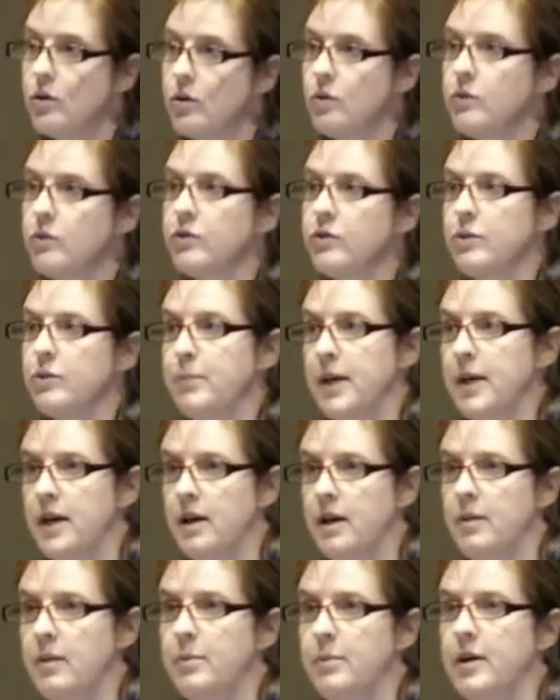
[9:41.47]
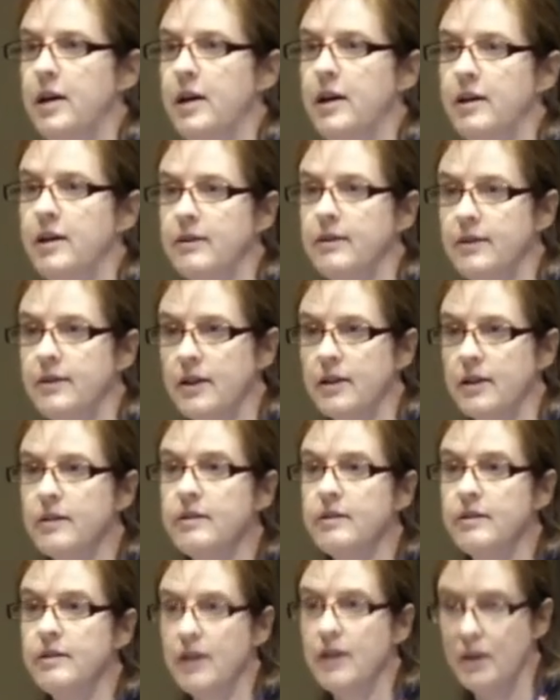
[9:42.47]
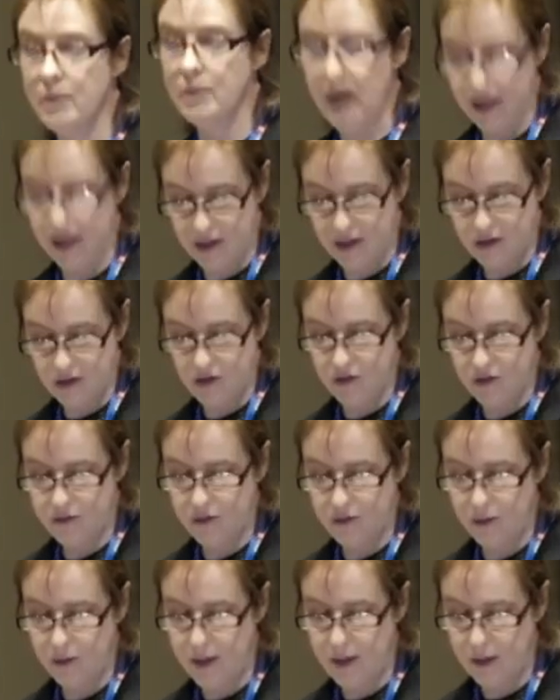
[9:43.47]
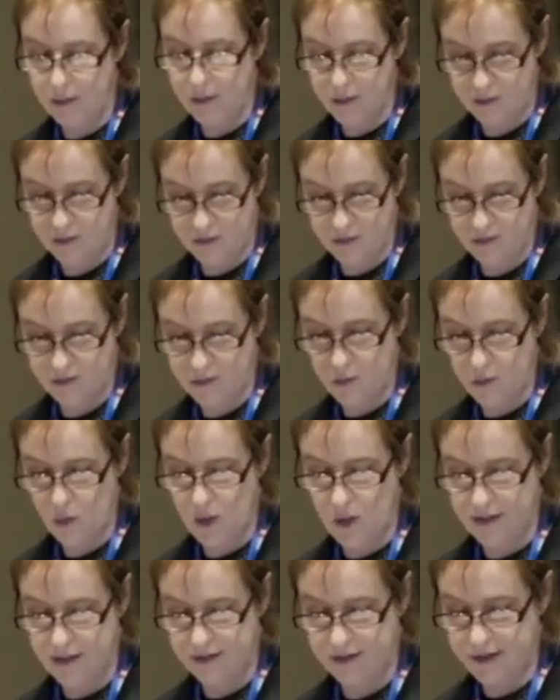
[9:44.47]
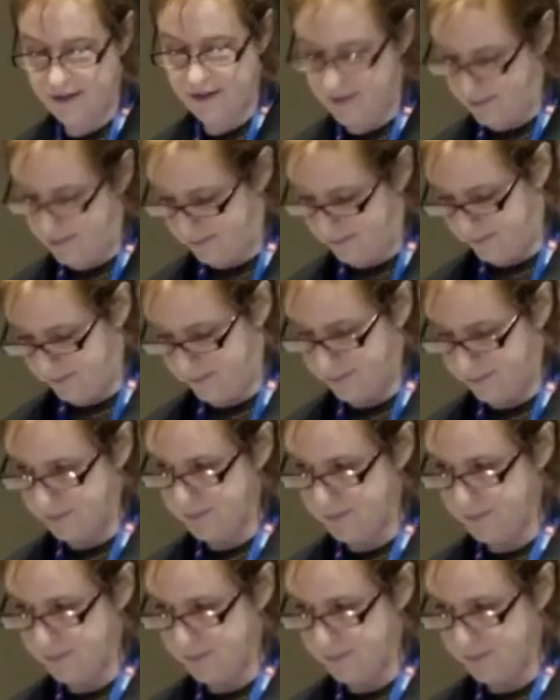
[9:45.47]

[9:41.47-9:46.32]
you can also pick up a zinc data package from our booth 417.